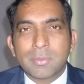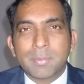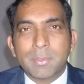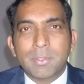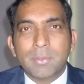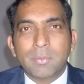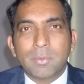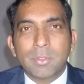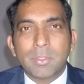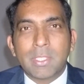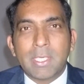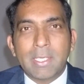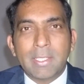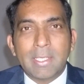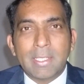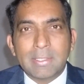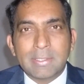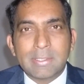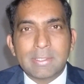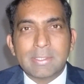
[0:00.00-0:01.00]
but you want to get
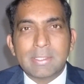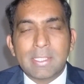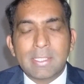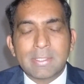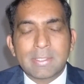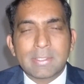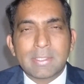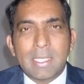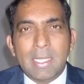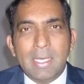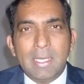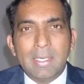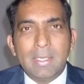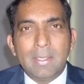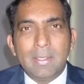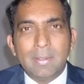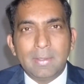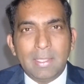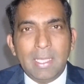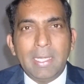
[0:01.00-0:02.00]
assessed as
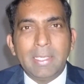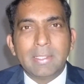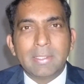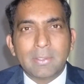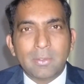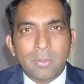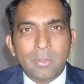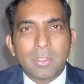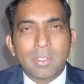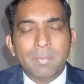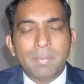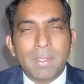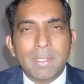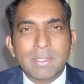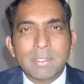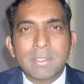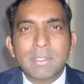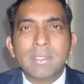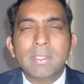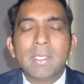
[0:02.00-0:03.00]
that
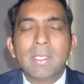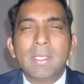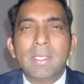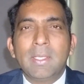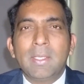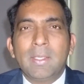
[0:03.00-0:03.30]
occupation,